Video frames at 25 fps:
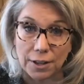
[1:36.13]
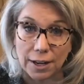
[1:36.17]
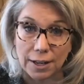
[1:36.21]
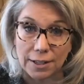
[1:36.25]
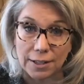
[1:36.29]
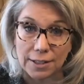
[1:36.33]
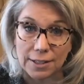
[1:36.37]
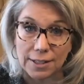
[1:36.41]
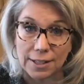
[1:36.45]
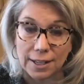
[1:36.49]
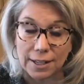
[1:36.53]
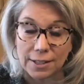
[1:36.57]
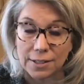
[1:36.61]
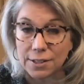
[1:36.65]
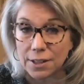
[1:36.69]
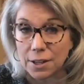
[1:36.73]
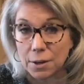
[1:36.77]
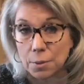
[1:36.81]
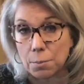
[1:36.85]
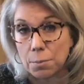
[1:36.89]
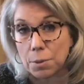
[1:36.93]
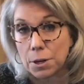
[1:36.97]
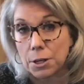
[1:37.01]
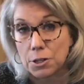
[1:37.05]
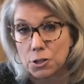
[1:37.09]
the United States,
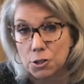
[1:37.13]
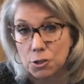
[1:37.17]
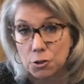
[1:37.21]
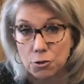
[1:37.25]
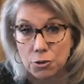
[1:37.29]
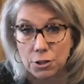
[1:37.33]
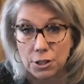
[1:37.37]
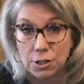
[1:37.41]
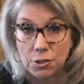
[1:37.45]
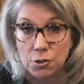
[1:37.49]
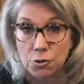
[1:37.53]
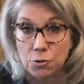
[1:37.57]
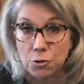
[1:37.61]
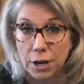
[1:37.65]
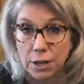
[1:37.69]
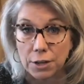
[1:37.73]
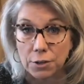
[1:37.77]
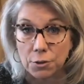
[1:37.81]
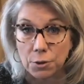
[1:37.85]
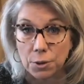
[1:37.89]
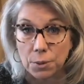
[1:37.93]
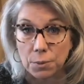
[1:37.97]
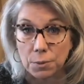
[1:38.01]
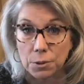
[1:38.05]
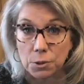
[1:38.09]
that a bunch of these trade
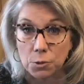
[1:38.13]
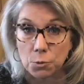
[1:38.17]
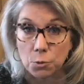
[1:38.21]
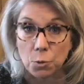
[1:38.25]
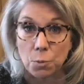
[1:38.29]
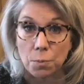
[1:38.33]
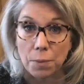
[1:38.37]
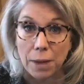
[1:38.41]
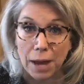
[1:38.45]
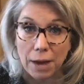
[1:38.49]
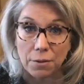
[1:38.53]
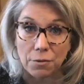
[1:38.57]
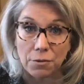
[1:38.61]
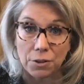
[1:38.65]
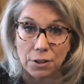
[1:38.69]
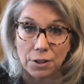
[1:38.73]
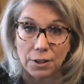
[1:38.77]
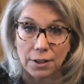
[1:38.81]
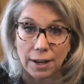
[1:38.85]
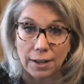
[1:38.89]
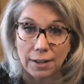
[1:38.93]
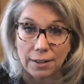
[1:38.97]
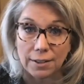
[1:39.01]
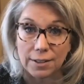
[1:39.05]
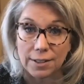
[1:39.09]
agreements were bad for the
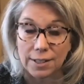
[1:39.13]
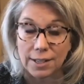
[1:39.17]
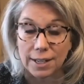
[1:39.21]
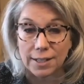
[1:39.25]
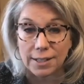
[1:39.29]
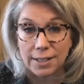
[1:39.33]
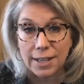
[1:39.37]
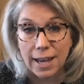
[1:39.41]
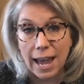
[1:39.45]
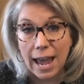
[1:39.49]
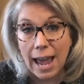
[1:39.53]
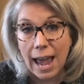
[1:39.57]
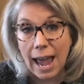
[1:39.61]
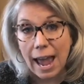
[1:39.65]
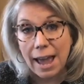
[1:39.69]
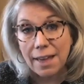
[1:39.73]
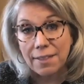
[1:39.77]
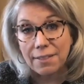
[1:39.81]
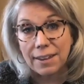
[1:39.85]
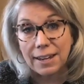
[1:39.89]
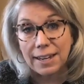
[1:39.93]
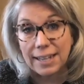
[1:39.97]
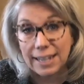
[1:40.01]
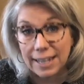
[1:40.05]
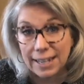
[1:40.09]
United States,
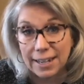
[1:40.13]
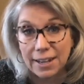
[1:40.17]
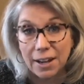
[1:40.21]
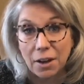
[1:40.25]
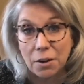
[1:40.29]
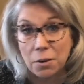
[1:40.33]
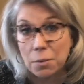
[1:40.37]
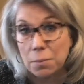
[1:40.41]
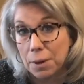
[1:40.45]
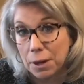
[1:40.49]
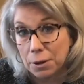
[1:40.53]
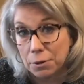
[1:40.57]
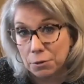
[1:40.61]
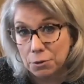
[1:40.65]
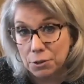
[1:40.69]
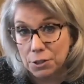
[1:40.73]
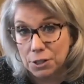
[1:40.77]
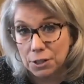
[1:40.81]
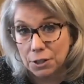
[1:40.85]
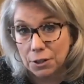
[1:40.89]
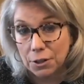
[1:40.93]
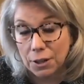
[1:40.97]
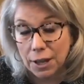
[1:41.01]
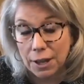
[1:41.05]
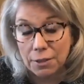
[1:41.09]
and that he got a better
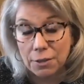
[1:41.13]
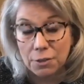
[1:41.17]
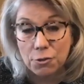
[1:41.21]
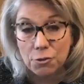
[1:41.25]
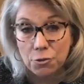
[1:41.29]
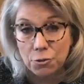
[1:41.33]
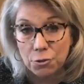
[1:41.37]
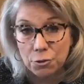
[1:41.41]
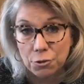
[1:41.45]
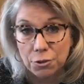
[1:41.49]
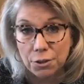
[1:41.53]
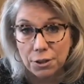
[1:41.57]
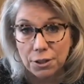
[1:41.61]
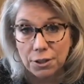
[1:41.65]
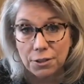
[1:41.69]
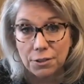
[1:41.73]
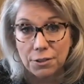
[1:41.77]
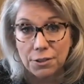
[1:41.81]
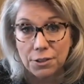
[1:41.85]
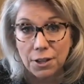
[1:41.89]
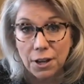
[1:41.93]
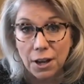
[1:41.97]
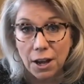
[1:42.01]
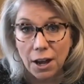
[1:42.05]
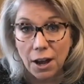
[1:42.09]
deal. And the truth
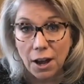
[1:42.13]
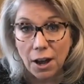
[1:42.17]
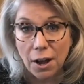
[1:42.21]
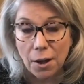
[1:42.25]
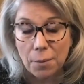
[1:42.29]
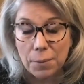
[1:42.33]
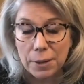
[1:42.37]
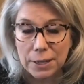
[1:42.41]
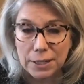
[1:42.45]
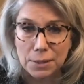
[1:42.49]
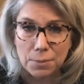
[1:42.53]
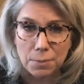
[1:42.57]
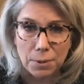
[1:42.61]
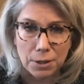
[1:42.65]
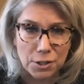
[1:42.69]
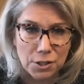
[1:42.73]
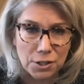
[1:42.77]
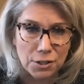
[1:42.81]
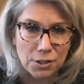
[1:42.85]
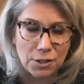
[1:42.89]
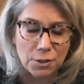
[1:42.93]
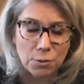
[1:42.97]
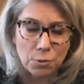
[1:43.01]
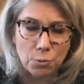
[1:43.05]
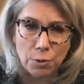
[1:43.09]
is, um, as
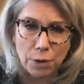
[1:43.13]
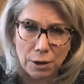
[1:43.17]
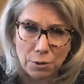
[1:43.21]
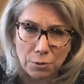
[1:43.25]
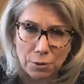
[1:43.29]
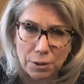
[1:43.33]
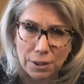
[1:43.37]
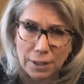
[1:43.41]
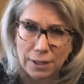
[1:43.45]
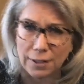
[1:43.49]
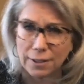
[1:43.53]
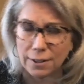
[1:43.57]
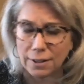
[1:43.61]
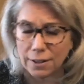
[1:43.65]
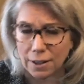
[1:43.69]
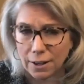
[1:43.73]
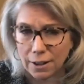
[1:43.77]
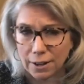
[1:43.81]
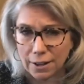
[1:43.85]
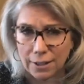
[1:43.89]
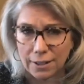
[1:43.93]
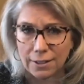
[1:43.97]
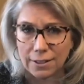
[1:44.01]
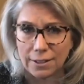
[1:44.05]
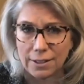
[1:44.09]
much as the rhetoric
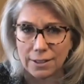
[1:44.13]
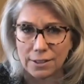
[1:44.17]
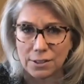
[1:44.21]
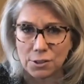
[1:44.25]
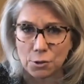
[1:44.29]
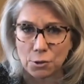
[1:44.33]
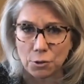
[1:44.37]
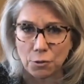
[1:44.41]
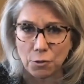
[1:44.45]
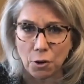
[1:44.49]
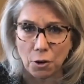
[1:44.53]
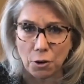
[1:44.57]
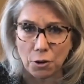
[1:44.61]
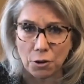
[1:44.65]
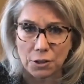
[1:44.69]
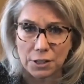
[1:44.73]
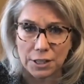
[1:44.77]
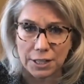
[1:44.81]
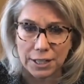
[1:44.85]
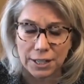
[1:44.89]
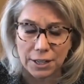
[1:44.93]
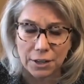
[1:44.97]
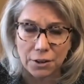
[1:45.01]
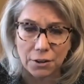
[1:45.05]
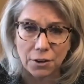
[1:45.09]
uh, is sort of hard
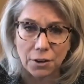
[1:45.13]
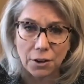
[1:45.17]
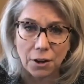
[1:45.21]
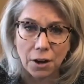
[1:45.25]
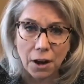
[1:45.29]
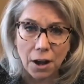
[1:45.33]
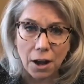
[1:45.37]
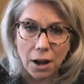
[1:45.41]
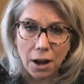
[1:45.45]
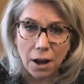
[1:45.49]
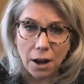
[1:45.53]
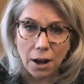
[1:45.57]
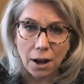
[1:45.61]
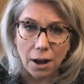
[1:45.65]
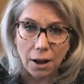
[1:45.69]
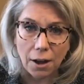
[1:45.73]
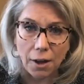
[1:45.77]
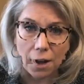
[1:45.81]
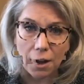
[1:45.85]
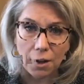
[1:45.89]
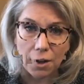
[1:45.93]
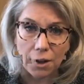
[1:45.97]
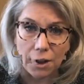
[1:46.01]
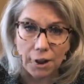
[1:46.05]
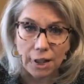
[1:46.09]
to hear,
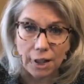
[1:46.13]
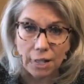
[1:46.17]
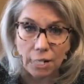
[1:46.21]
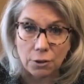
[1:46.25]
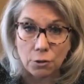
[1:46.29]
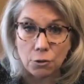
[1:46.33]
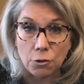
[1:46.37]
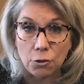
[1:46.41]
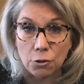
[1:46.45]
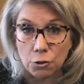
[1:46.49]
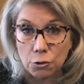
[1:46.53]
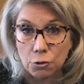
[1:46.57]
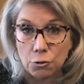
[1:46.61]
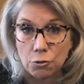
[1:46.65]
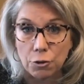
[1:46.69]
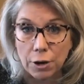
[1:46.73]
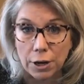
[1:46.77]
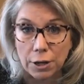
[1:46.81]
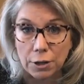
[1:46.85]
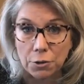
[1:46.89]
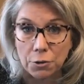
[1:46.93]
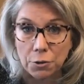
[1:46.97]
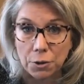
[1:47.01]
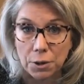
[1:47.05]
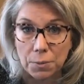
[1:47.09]
uh, the new
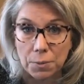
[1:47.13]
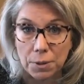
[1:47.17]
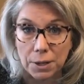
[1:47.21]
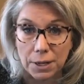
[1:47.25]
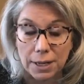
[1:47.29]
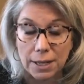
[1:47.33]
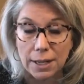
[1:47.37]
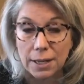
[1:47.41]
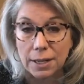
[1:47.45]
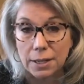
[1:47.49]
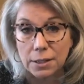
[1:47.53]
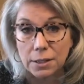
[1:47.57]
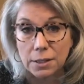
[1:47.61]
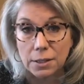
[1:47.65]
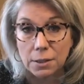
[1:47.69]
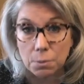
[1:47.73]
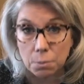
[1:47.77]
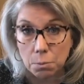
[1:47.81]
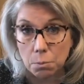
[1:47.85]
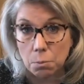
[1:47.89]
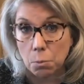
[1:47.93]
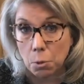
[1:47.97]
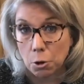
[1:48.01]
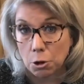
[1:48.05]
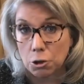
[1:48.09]
trade agreement
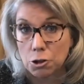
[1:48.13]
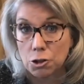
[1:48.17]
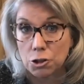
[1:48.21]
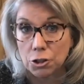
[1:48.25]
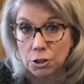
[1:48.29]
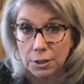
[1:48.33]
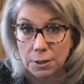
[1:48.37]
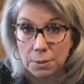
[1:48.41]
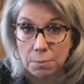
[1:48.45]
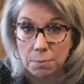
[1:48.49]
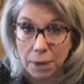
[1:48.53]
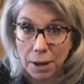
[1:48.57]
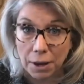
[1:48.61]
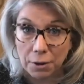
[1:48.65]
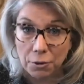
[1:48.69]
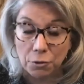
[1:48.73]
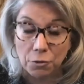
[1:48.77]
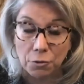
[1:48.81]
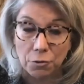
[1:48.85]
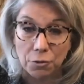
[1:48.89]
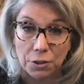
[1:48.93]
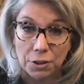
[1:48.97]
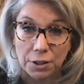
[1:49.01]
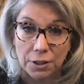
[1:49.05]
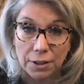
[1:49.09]
is marginally
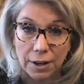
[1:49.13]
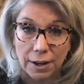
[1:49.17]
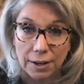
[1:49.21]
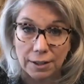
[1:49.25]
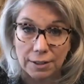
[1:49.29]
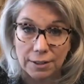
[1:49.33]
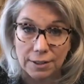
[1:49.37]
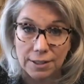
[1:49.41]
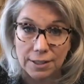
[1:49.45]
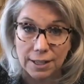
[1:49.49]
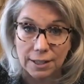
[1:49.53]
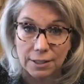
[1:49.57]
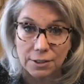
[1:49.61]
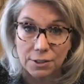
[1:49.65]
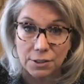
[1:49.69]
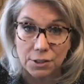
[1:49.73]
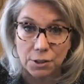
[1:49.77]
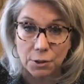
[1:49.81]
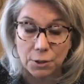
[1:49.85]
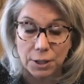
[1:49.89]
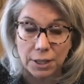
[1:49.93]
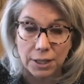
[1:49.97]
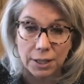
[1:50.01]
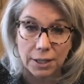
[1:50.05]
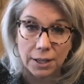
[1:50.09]
better for the United States.
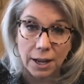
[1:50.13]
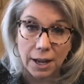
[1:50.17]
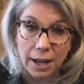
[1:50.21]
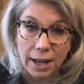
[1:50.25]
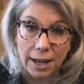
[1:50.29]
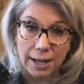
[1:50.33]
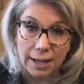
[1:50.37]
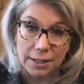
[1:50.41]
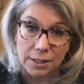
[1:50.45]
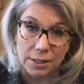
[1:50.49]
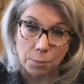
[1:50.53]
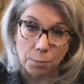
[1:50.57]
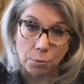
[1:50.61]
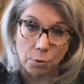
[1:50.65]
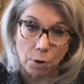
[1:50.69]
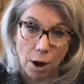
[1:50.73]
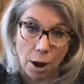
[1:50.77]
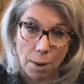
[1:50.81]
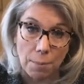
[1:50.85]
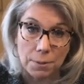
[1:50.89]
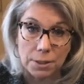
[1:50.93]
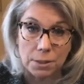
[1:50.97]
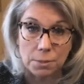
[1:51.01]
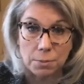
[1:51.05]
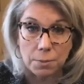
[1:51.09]
So he, it's a
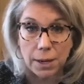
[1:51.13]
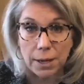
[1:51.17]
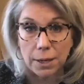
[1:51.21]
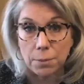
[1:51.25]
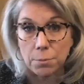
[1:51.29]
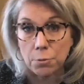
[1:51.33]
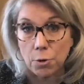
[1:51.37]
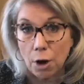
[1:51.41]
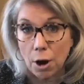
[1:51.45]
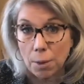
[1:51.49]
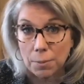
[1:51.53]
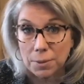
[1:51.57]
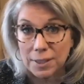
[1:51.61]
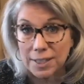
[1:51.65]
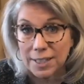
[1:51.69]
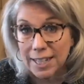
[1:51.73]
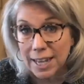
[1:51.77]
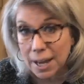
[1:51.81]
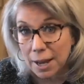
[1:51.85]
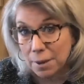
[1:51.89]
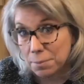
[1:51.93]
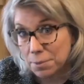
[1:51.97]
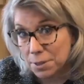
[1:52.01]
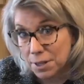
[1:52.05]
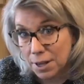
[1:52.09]
promise made, promise
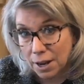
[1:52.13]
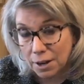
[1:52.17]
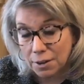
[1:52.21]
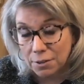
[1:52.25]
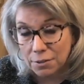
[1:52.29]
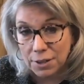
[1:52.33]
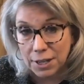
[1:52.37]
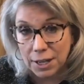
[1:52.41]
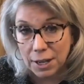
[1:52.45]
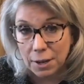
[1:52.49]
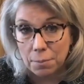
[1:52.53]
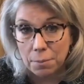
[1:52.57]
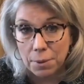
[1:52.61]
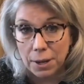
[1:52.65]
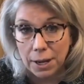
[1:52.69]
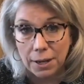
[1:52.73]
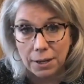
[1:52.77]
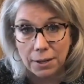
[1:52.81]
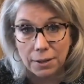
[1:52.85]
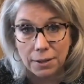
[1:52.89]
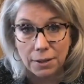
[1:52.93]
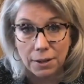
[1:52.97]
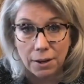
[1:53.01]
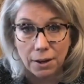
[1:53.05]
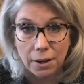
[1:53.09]
kept kind of
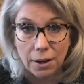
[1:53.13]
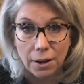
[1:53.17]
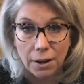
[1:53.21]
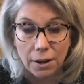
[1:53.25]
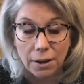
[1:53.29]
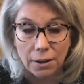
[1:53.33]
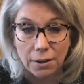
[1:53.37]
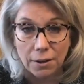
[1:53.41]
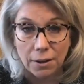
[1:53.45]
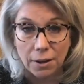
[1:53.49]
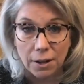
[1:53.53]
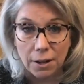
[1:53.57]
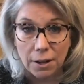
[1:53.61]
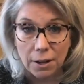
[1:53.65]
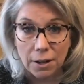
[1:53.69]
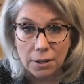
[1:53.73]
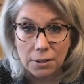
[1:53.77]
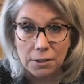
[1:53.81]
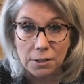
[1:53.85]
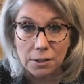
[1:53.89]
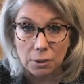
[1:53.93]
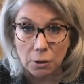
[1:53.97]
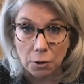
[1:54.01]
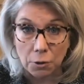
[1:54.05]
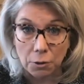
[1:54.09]
campaign uh,
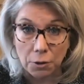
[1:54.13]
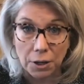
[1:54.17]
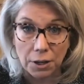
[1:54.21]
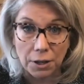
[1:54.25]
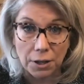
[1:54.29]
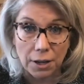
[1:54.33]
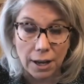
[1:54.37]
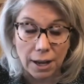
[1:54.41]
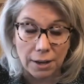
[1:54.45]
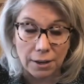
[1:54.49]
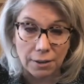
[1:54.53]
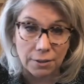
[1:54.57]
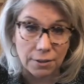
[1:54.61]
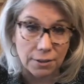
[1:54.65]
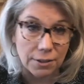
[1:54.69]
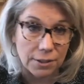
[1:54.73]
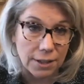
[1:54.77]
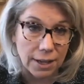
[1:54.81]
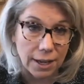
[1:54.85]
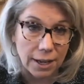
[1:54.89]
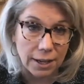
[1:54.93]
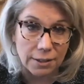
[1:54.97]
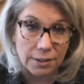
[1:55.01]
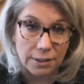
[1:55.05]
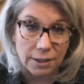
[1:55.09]
slogan. And in
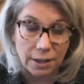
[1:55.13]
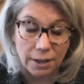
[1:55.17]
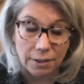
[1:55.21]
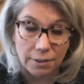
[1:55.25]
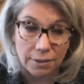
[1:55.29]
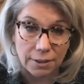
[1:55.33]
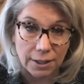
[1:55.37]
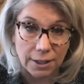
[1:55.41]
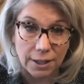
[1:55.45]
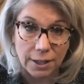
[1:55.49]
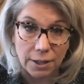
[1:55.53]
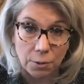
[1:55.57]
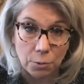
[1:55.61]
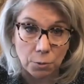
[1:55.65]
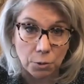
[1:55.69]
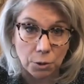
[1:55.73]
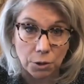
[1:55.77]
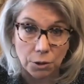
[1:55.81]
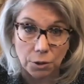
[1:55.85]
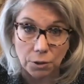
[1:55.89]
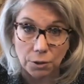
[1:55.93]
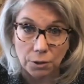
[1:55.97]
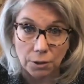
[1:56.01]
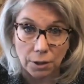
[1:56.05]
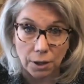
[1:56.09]
this case, I think he
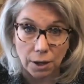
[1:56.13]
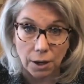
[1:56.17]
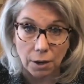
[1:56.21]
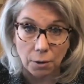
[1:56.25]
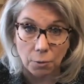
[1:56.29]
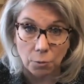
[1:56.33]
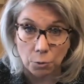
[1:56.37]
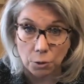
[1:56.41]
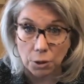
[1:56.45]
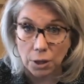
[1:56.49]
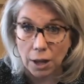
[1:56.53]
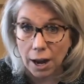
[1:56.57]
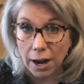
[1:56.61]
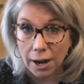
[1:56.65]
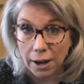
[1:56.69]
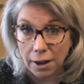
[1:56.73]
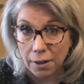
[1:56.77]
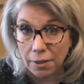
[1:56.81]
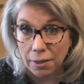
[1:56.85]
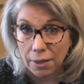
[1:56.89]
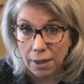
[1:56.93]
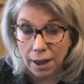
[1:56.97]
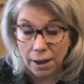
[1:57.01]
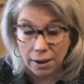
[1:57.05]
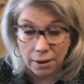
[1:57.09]
will uh, rely
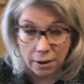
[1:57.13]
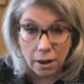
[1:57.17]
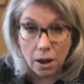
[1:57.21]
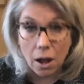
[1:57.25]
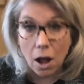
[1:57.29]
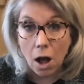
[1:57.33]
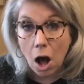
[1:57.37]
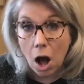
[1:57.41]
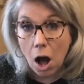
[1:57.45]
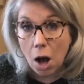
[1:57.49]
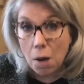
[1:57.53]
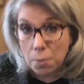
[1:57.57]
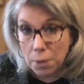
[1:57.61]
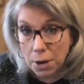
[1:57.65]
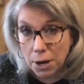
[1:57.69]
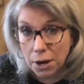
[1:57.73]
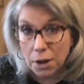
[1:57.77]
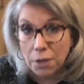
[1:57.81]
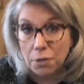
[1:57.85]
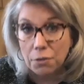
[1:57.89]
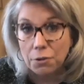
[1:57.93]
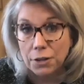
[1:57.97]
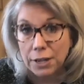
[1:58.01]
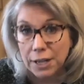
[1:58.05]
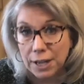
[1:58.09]
on that
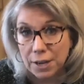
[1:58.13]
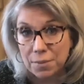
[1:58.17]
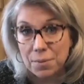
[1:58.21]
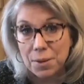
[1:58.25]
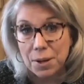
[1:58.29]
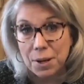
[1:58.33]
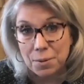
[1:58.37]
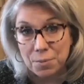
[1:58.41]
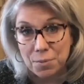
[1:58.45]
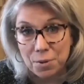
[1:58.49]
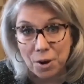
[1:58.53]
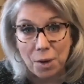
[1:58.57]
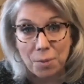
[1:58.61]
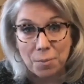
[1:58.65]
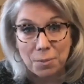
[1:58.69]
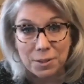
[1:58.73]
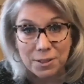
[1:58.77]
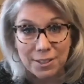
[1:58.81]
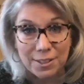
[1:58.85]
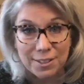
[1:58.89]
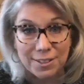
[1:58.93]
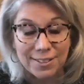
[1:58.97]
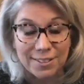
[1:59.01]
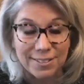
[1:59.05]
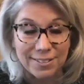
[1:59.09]
among other campaign
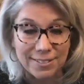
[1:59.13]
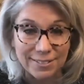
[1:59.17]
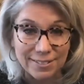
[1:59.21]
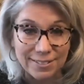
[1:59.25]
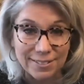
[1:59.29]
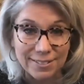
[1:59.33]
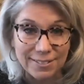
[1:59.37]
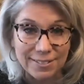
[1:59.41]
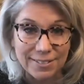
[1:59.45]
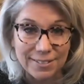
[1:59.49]
promises.